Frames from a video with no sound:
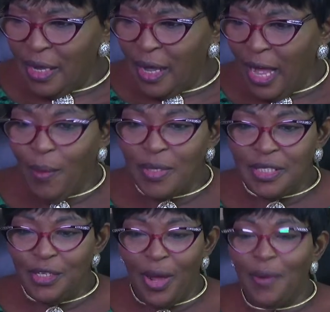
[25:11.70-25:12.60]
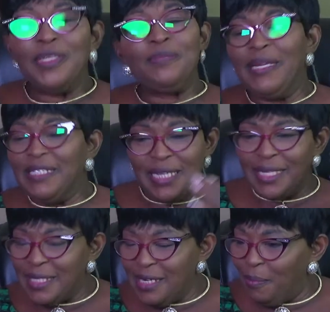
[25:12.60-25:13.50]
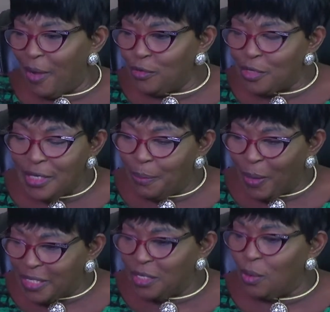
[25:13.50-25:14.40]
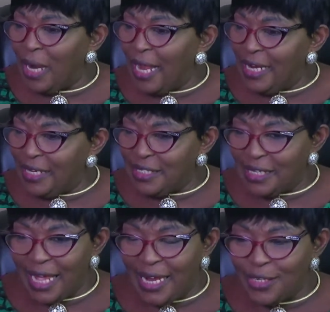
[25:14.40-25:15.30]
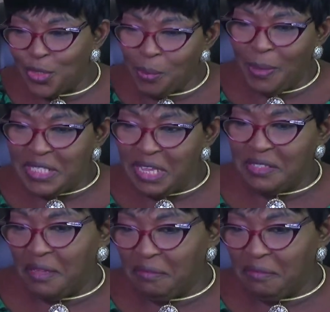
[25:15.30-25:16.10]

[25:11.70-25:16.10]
I was meditating about a particular lady, and I told myself, I said,